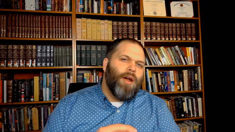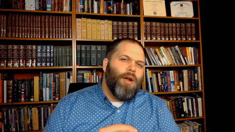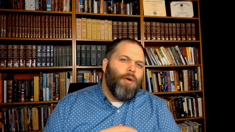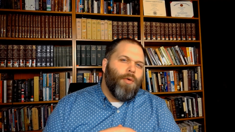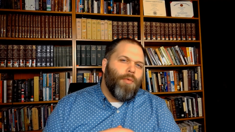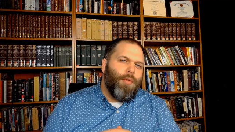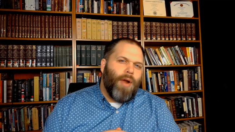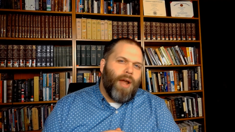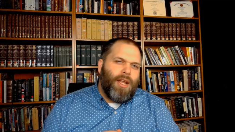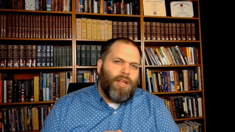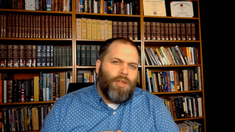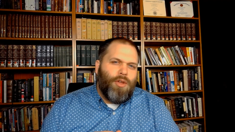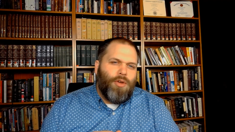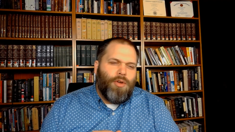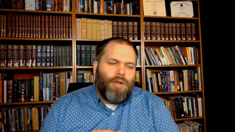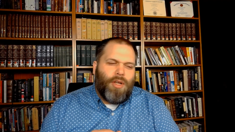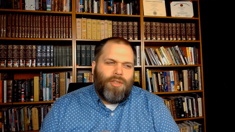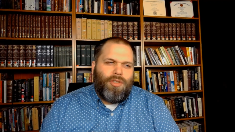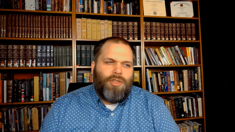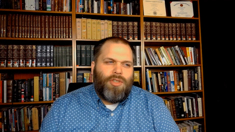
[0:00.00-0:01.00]
right, you
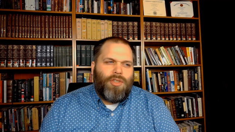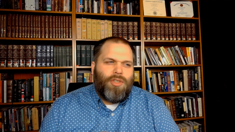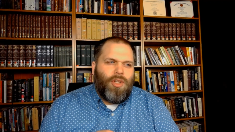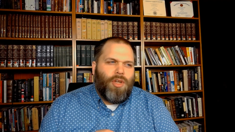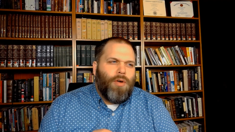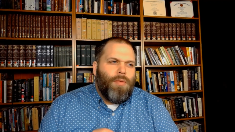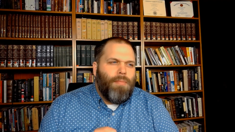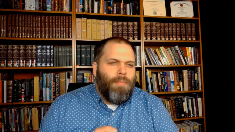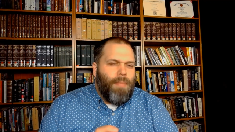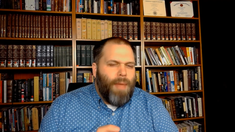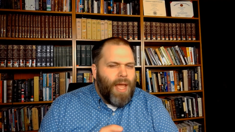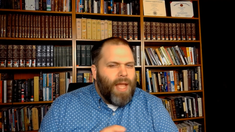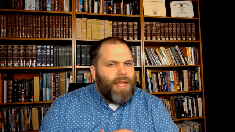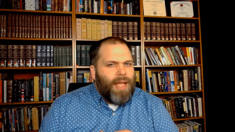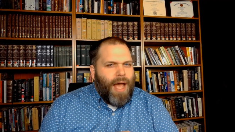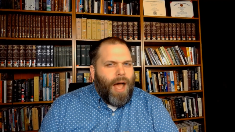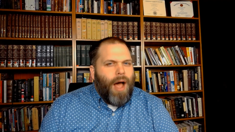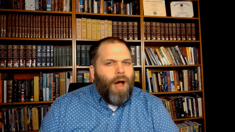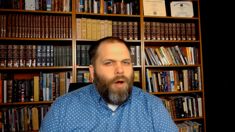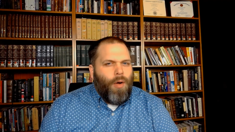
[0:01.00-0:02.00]
could still
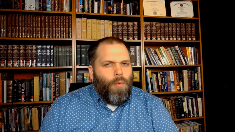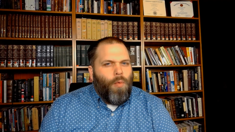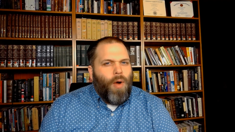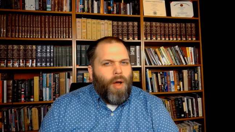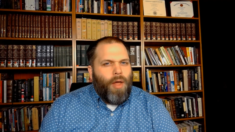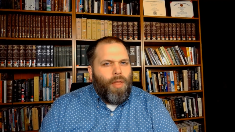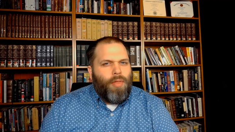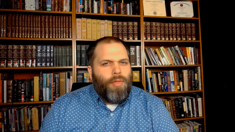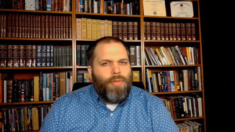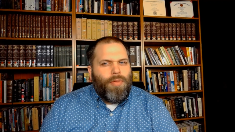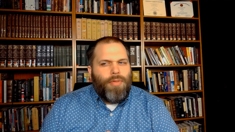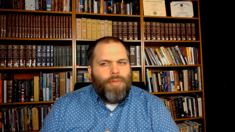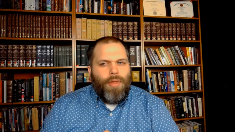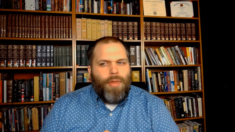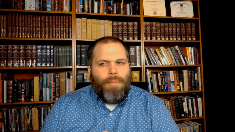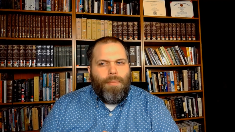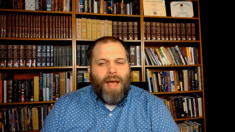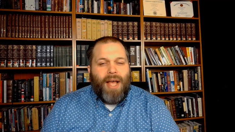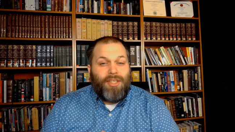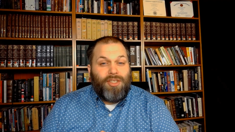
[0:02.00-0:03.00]
make out what
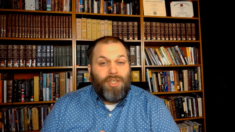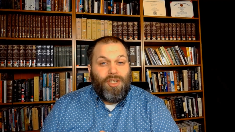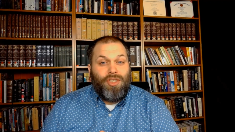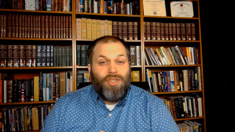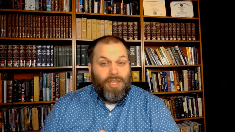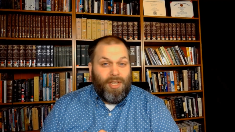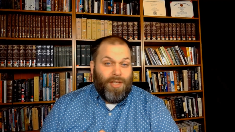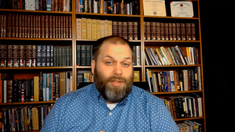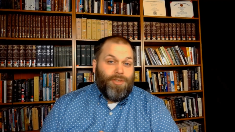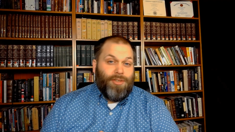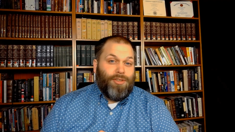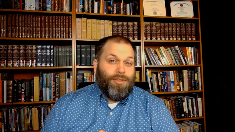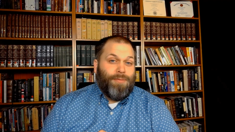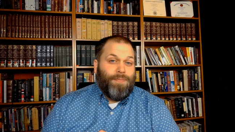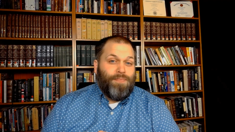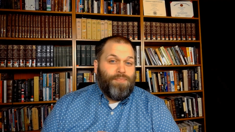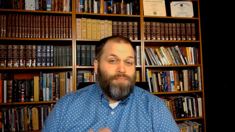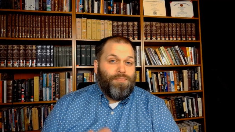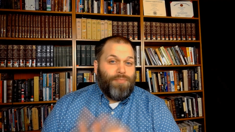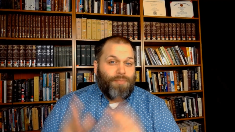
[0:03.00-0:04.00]
the message is.
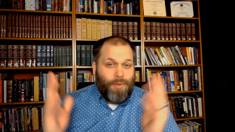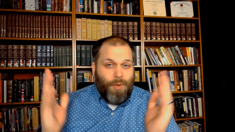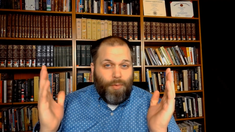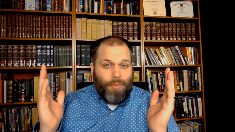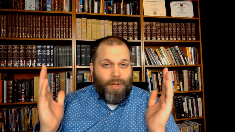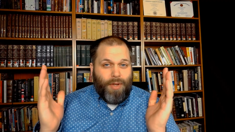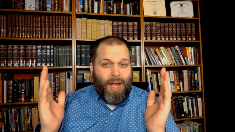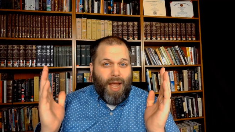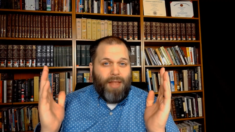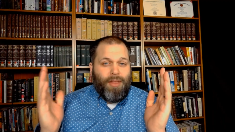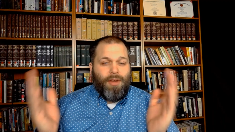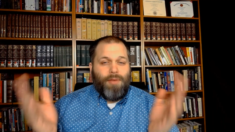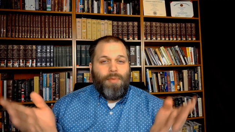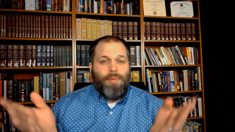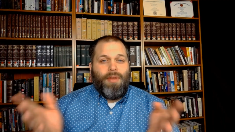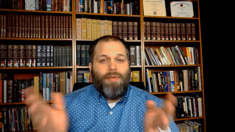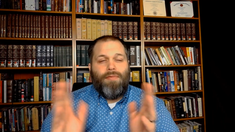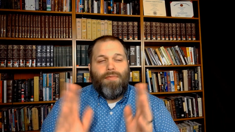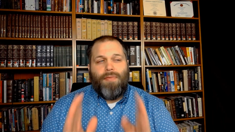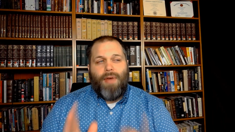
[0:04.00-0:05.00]
Okay, there'd
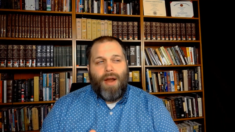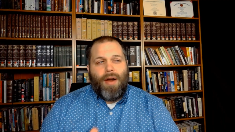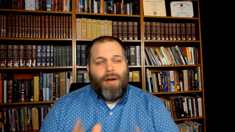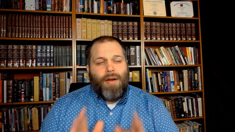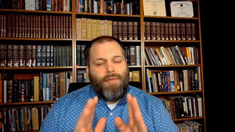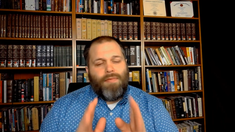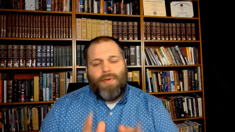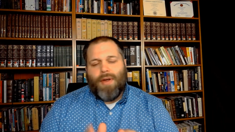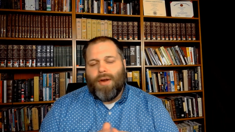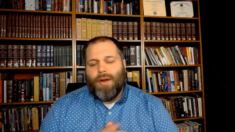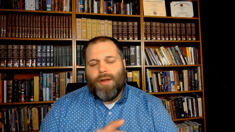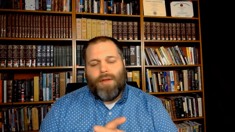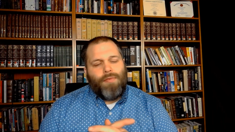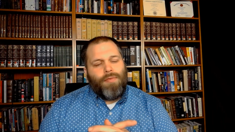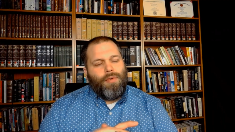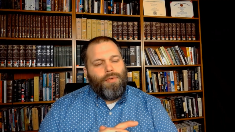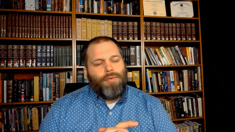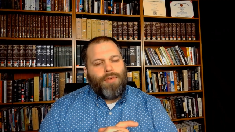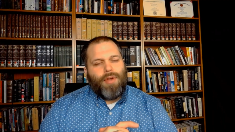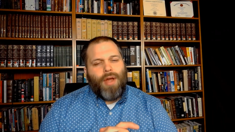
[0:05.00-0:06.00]
be very, very
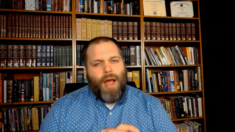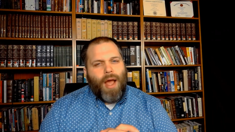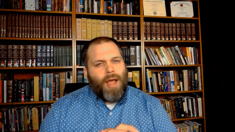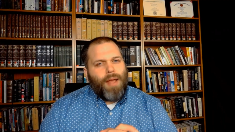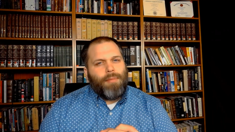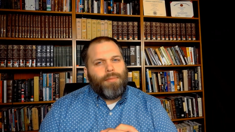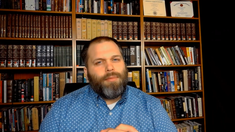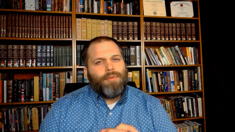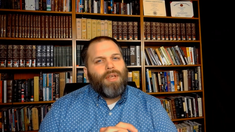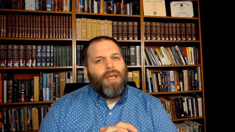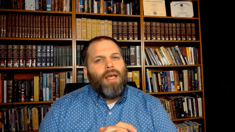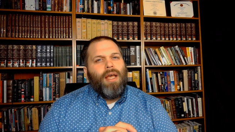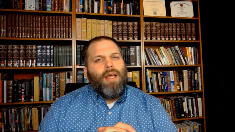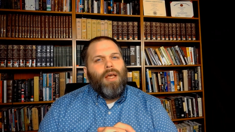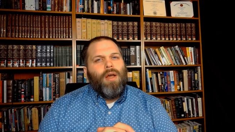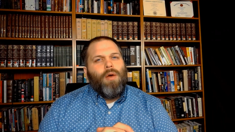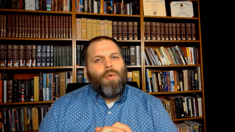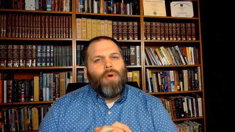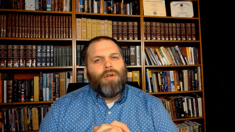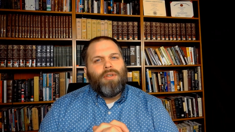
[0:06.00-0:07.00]
few times
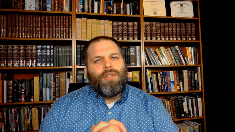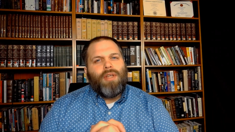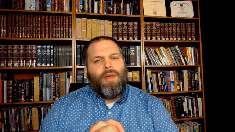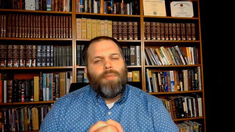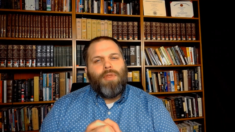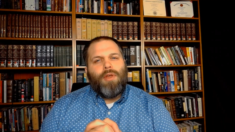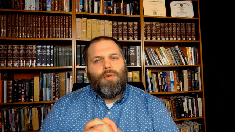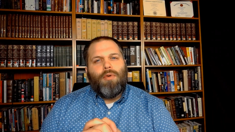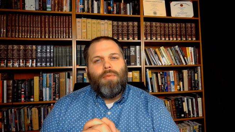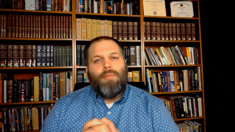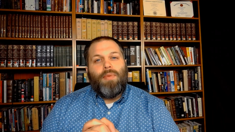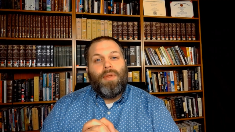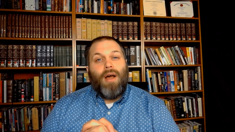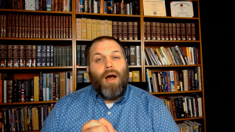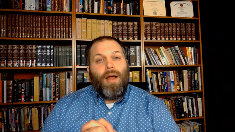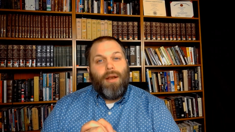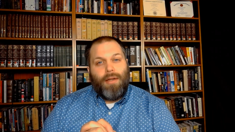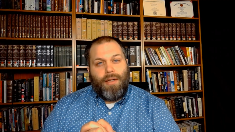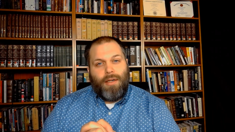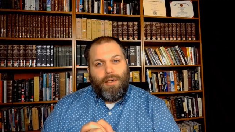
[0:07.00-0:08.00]
where something would be
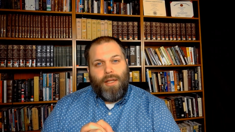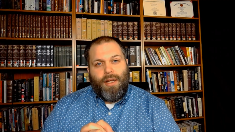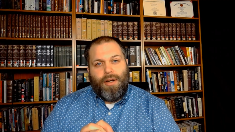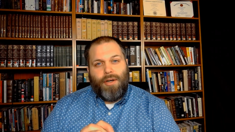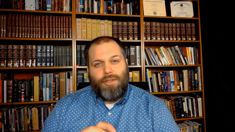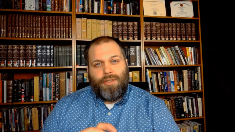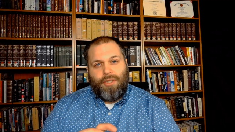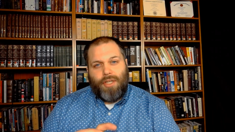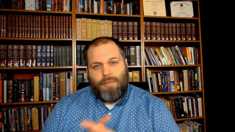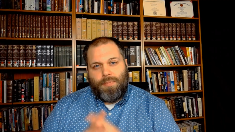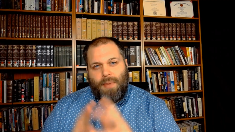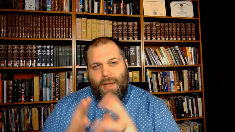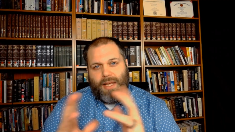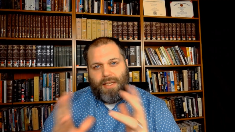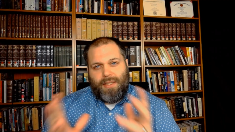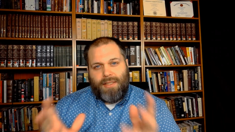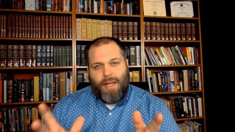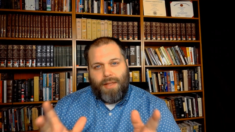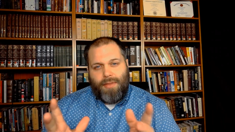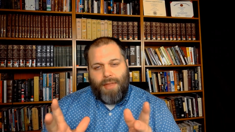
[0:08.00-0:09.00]
unclear just
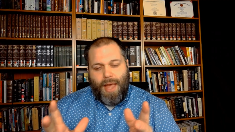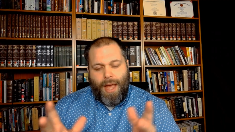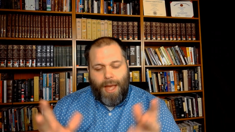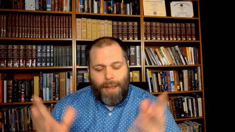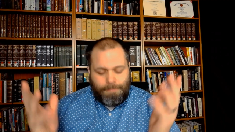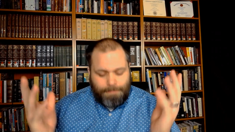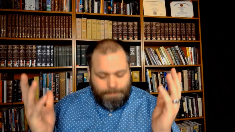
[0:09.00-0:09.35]
based on that.